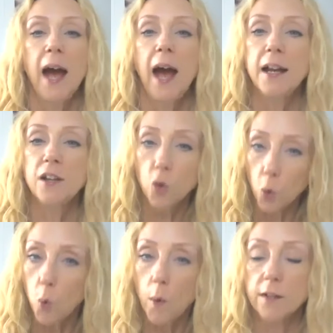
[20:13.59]
And it's
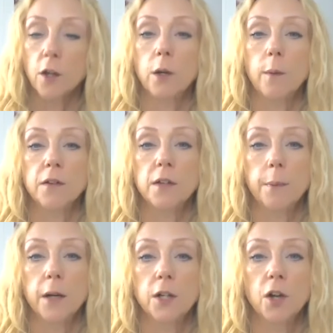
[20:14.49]
always only one step
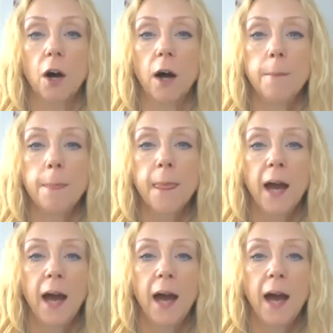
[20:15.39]
at a time,